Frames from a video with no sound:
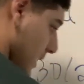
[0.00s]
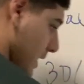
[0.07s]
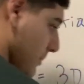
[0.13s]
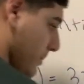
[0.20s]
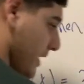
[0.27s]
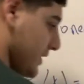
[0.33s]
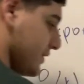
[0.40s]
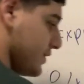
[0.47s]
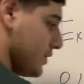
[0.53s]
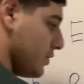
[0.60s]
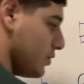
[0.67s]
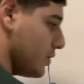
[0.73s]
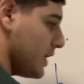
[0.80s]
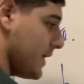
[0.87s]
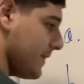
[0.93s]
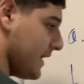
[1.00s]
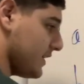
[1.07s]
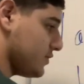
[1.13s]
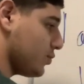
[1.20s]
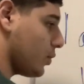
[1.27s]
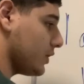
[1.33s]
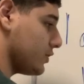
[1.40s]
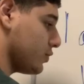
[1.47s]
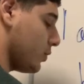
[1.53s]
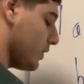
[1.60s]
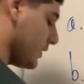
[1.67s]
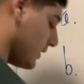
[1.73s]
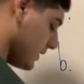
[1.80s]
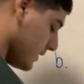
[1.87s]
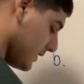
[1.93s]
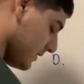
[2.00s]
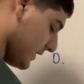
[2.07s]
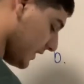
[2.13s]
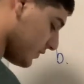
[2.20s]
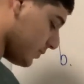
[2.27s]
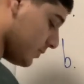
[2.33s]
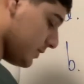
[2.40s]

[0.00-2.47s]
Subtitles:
by 2, that's 120. That's